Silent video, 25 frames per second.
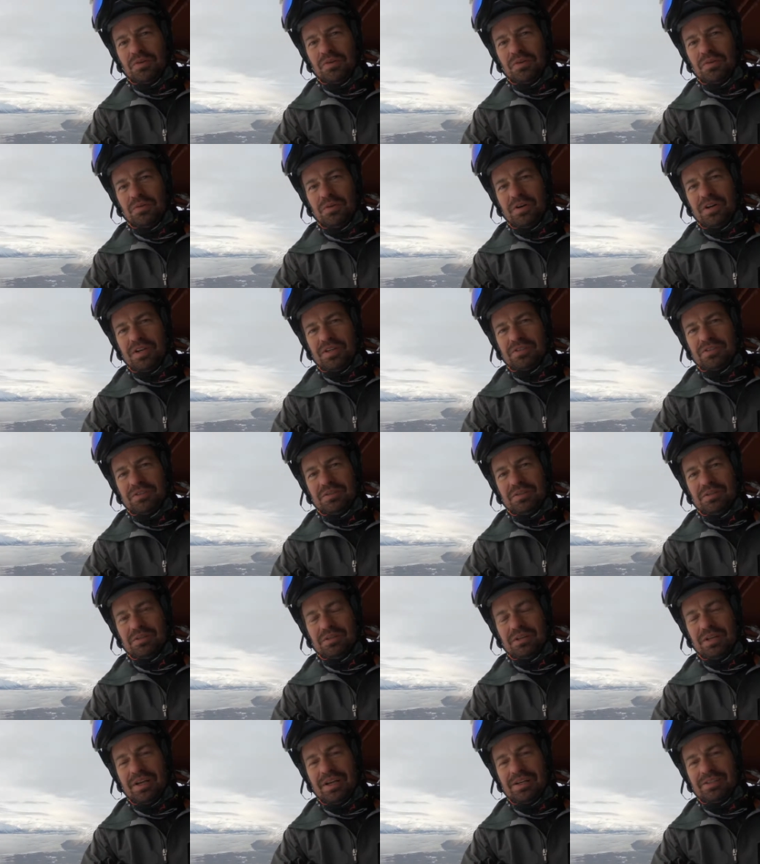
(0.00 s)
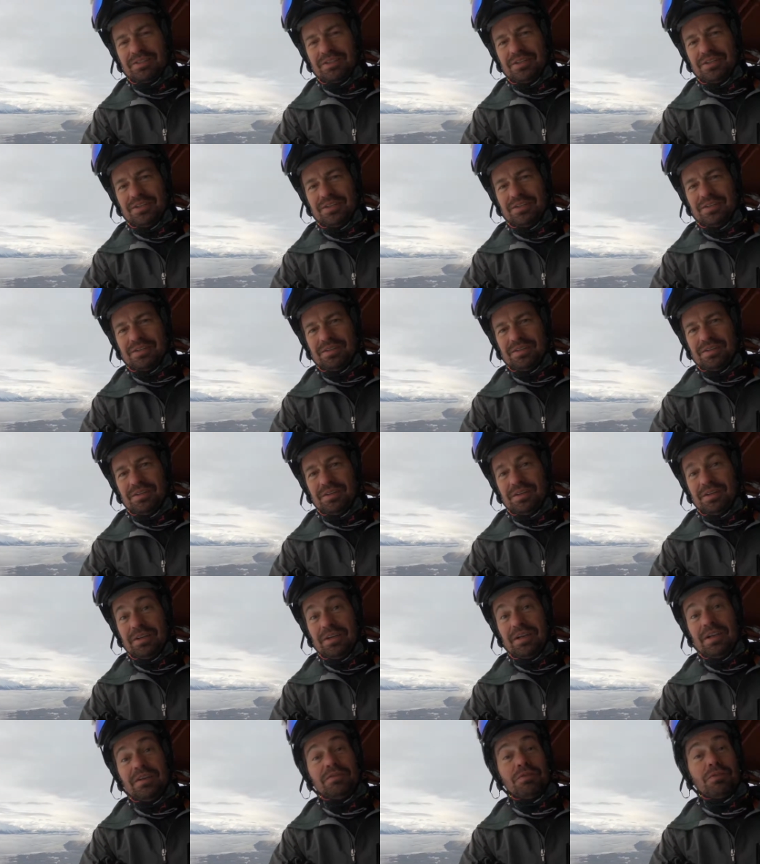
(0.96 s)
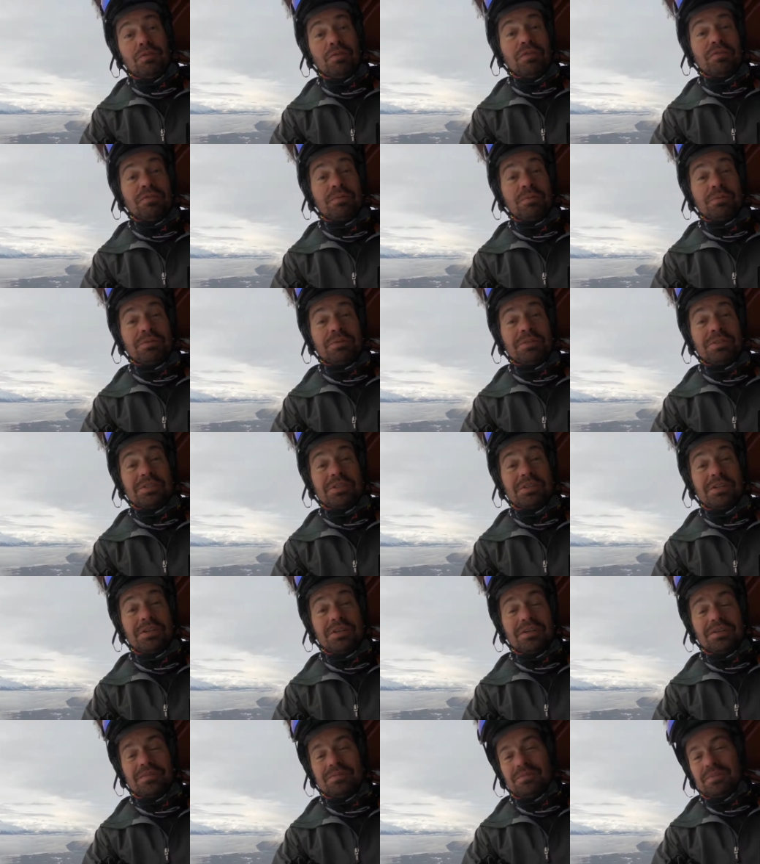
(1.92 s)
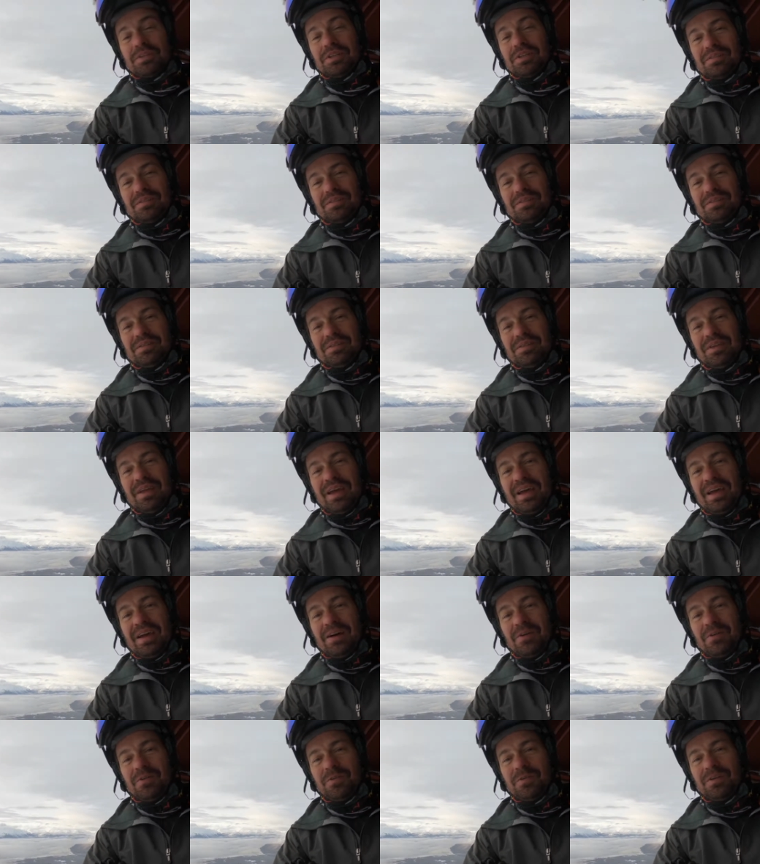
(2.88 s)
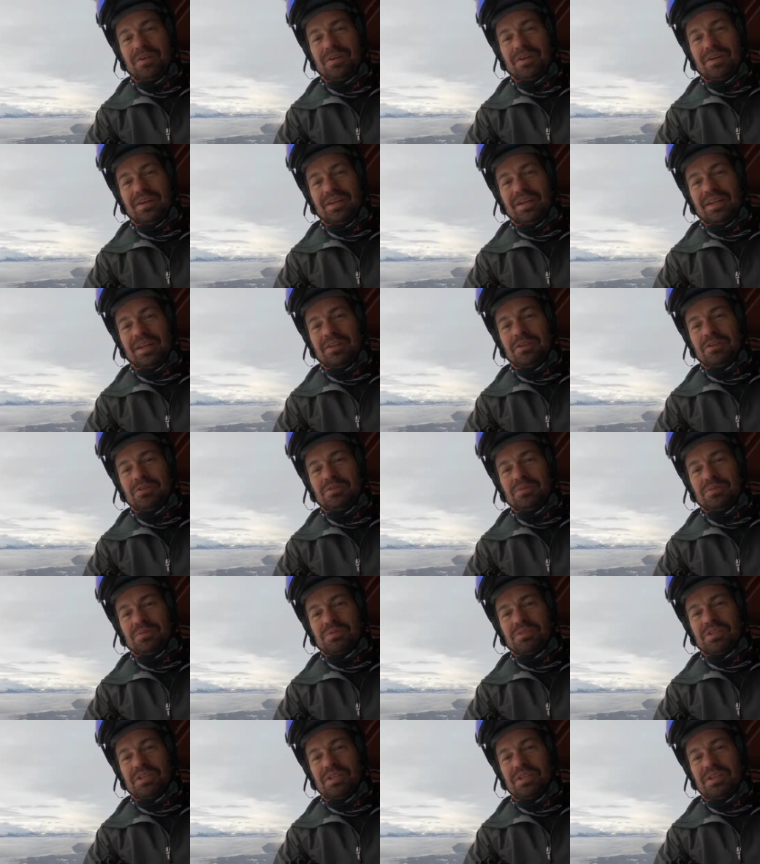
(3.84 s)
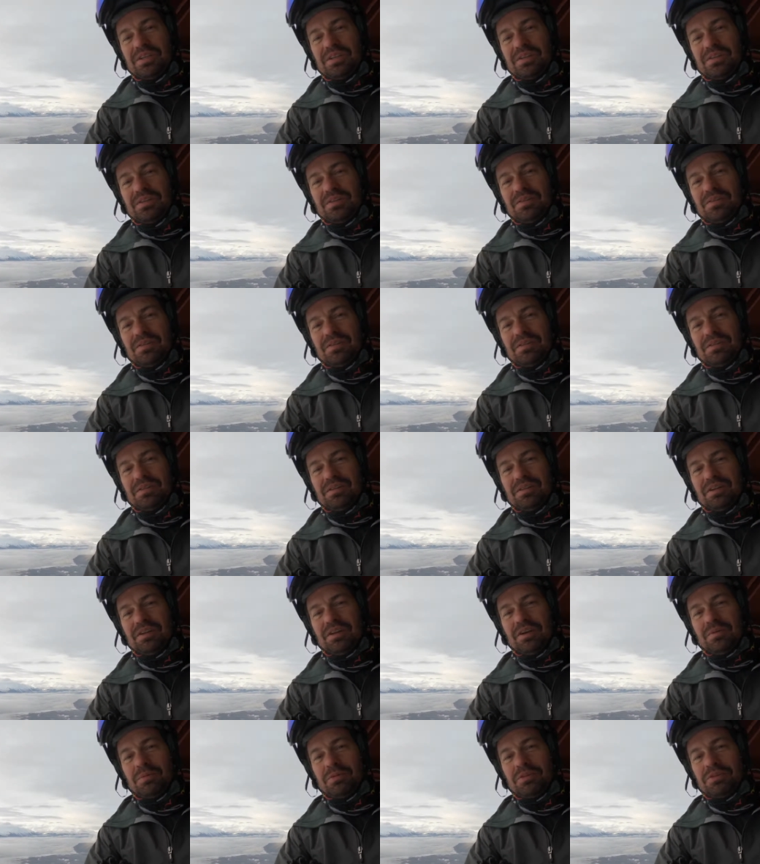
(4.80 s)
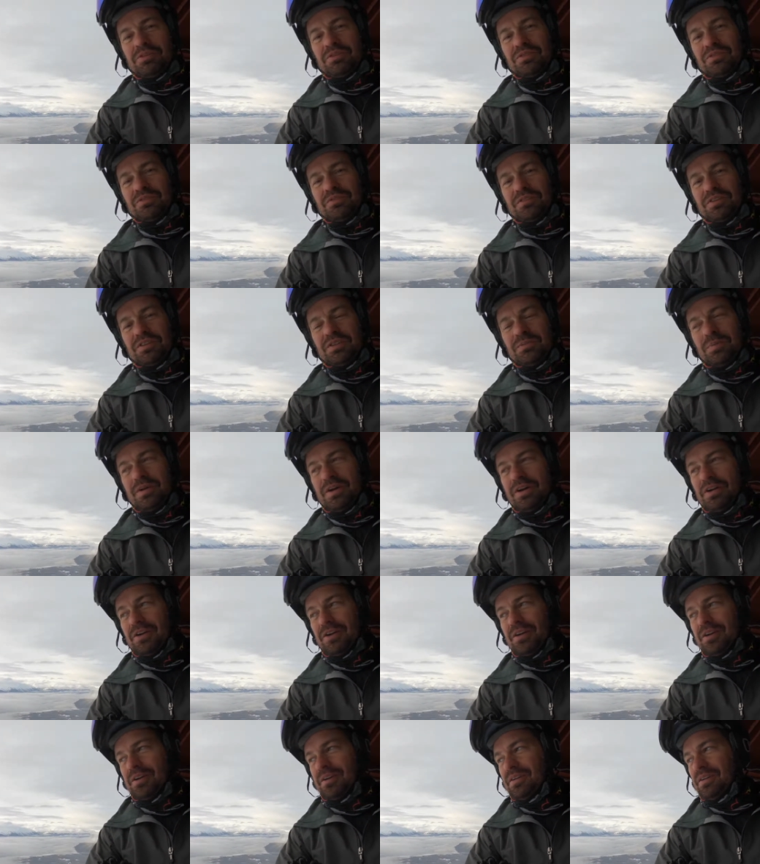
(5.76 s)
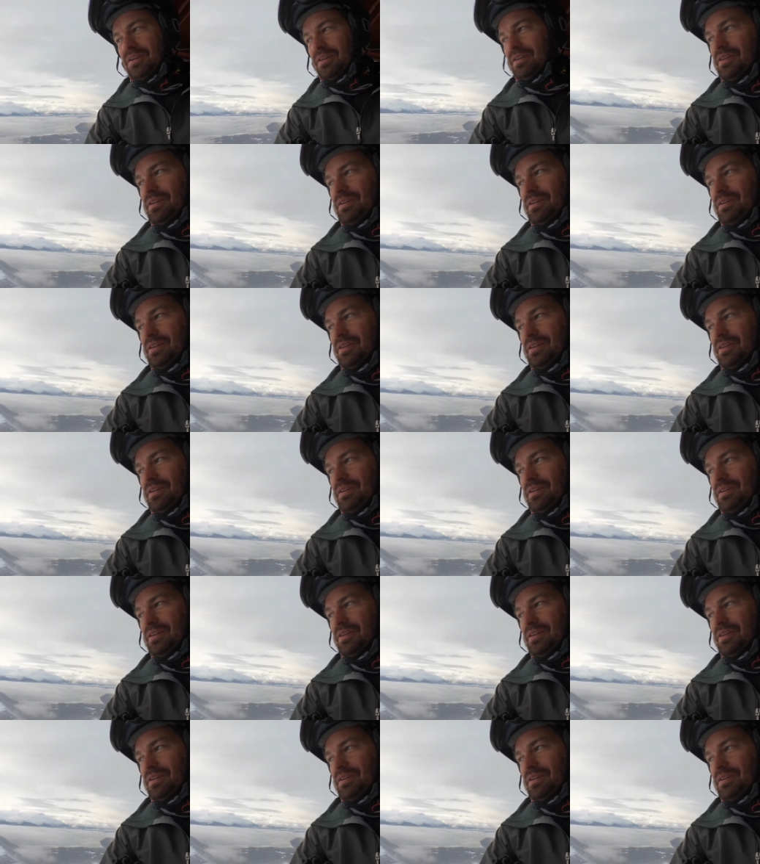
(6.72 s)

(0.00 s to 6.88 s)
Northwest, Alaska, even one from Louisiana. Now I get to do some skiing, a couple inches of fresh powder.